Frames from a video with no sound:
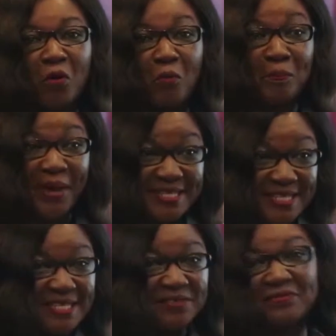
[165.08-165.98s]

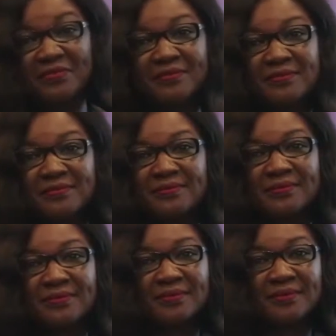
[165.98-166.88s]
competitive,
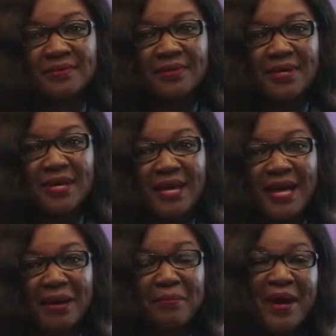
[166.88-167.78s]

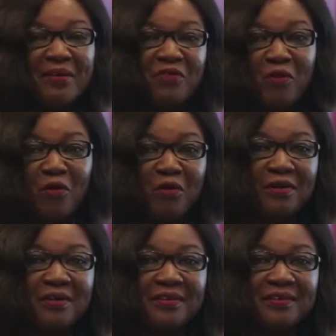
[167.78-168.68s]
above
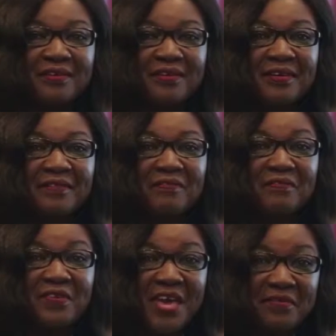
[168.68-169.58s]
all,
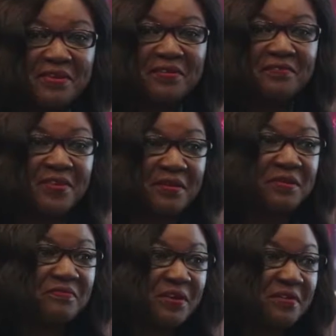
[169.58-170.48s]
very,
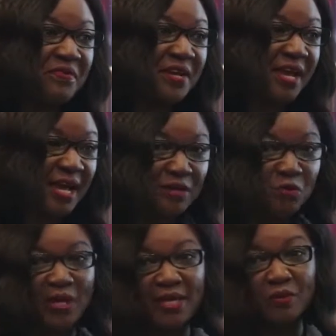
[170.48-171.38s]
very, very, very
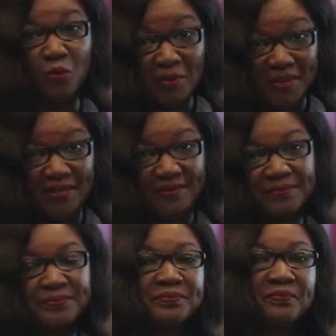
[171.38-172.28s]
hardworking women.
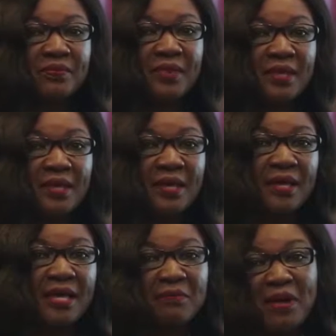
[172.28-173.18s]

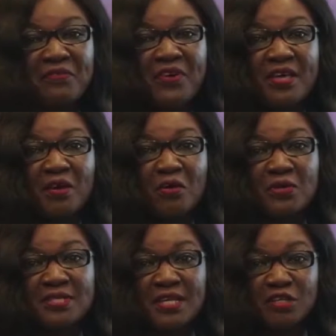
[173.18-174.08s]
And my father
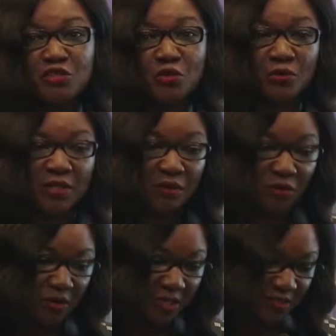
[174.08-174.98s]
always had a joke that all